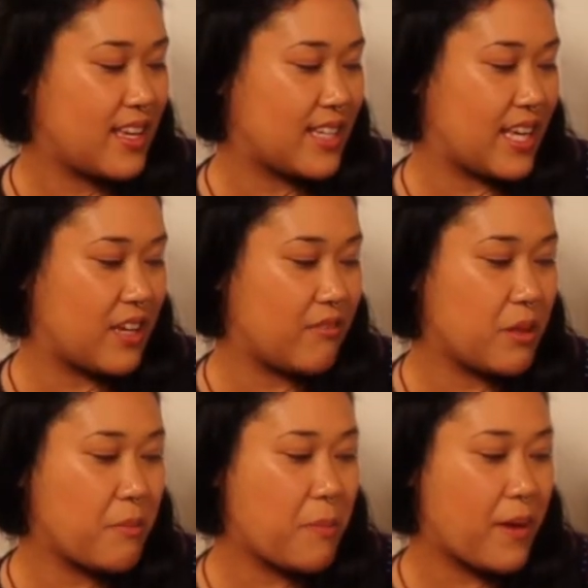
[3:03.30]
gave
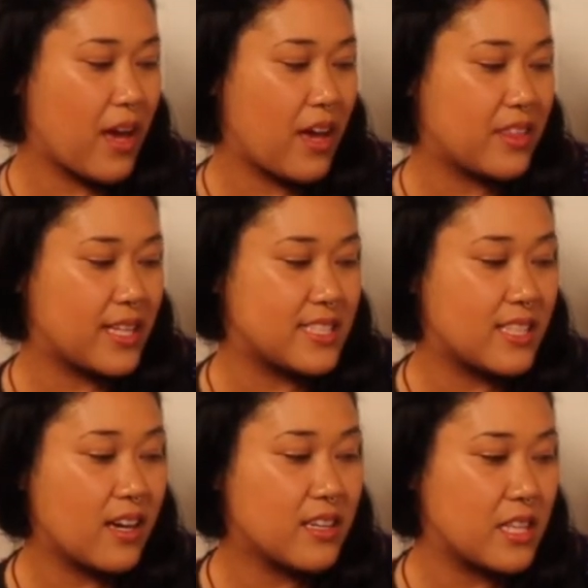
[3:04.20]
them a bath, and
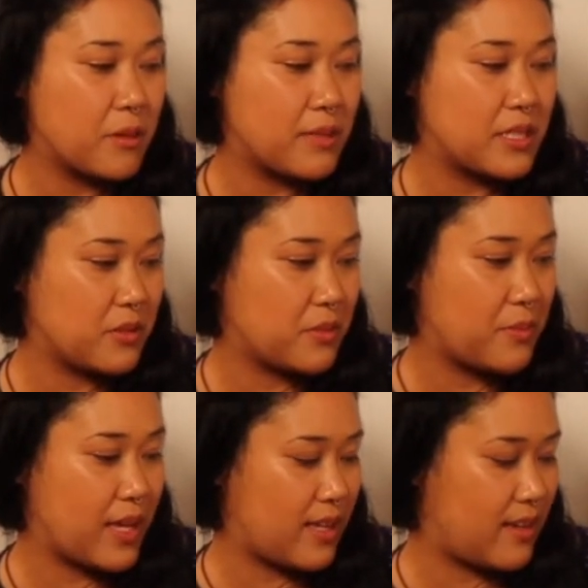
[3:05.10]
tucked them into
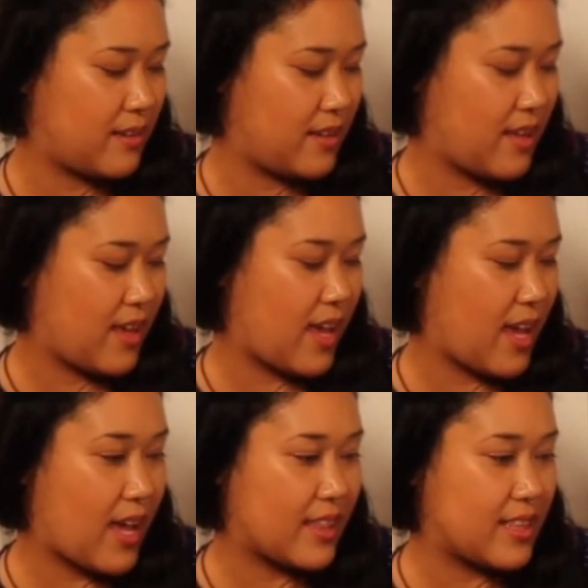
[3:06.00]
bed
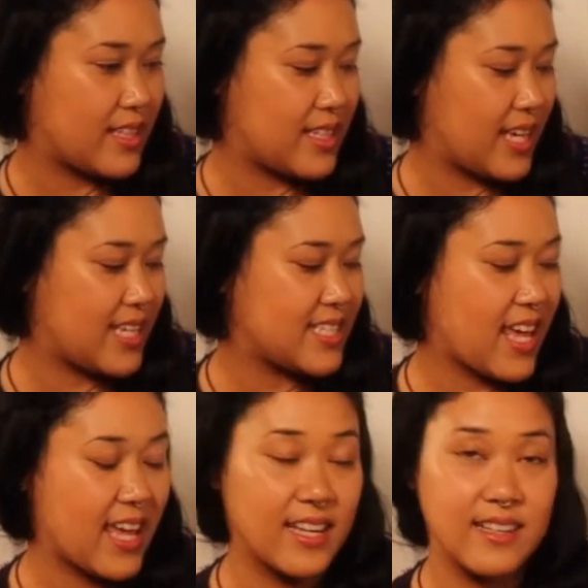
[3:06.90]
at the day's
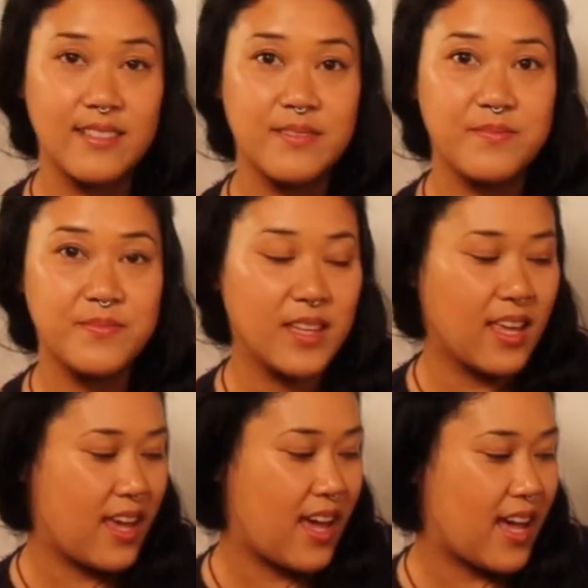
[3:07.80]
end.
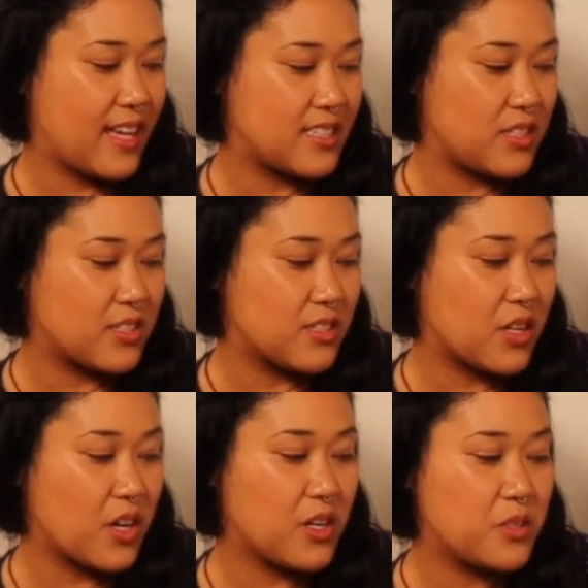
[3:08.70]
As the
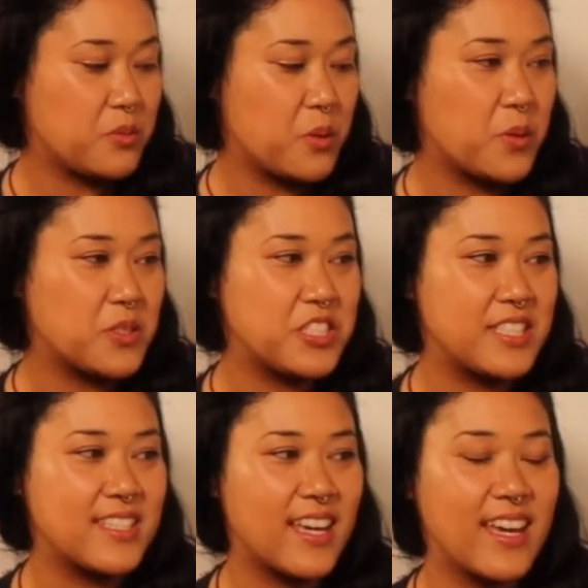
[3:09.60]
stars rose, she
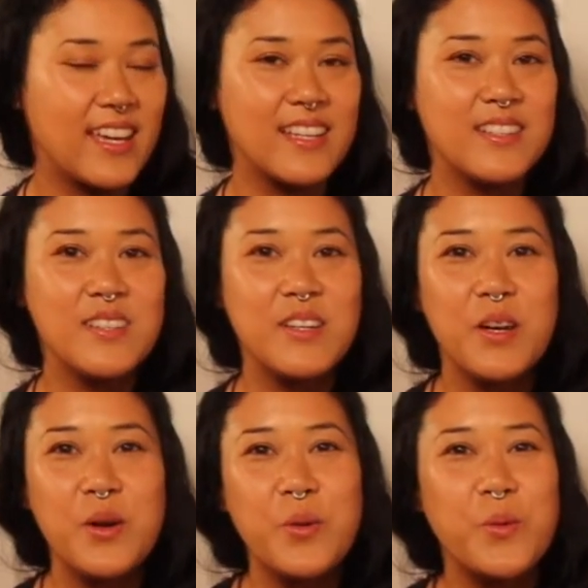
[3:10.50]
sang,
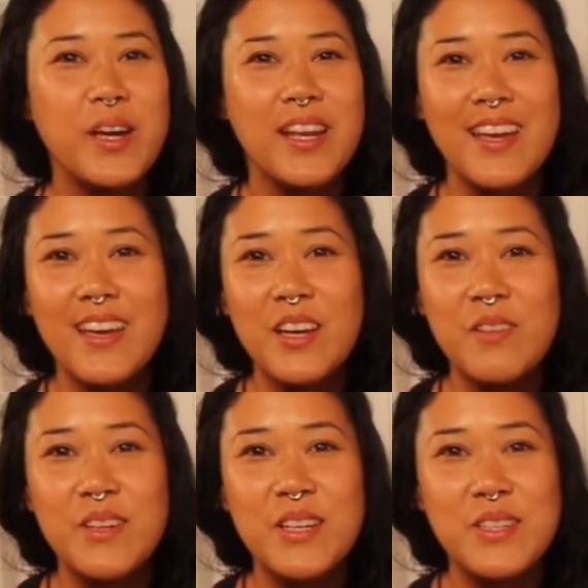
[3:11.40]

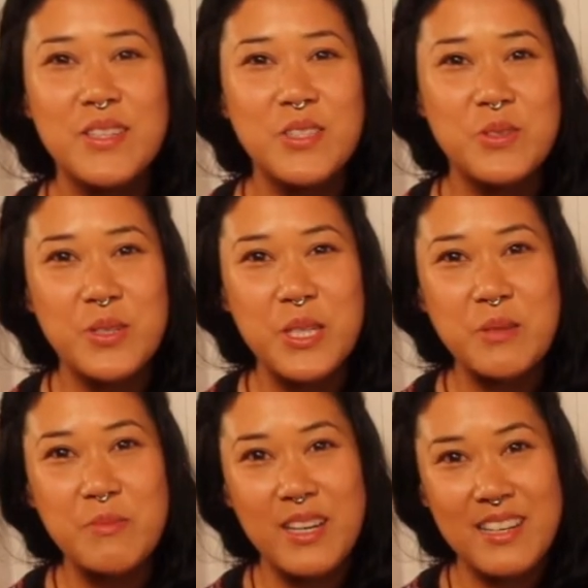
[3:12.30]
whatever you
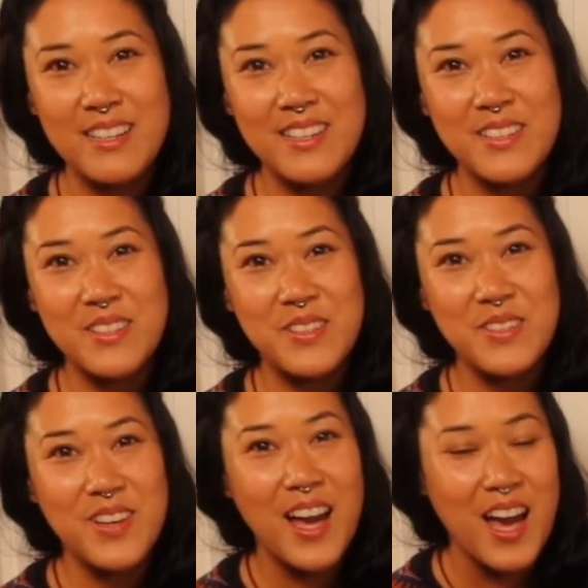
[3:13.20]
dream
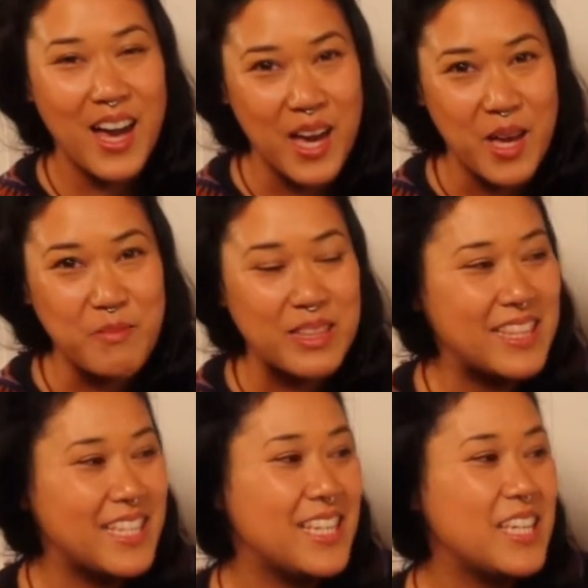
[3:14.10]
of, I
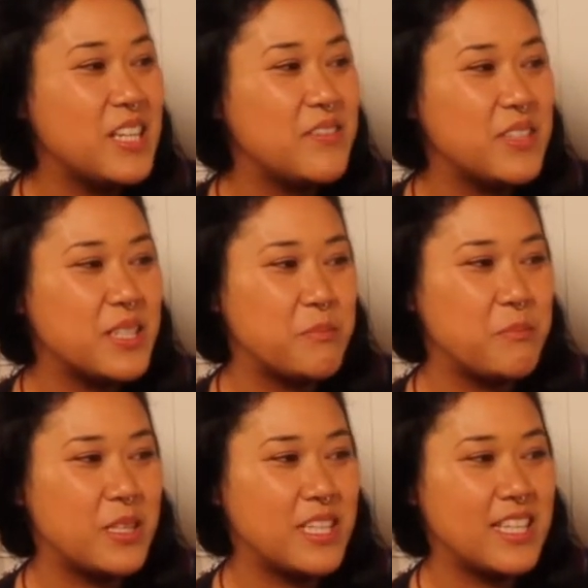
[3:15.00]
believe you can
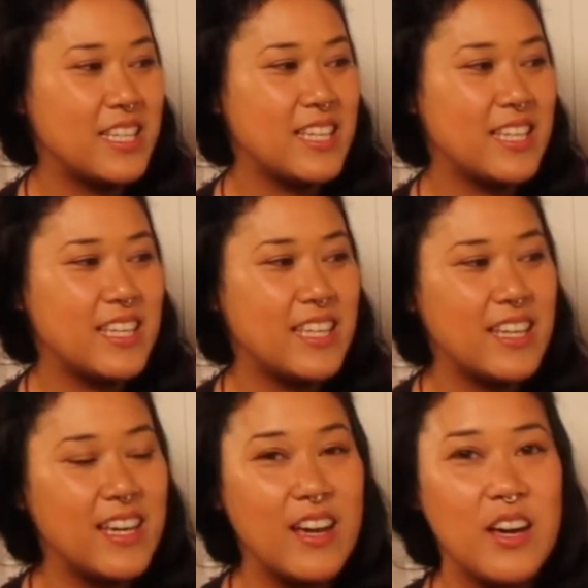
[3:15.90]
be.
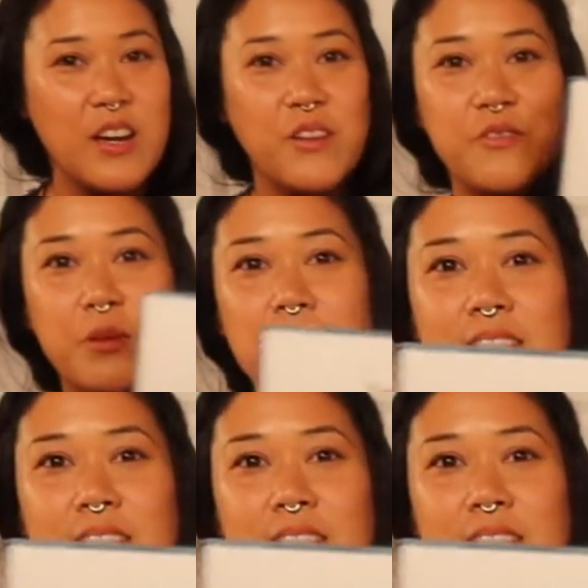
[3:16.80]
From the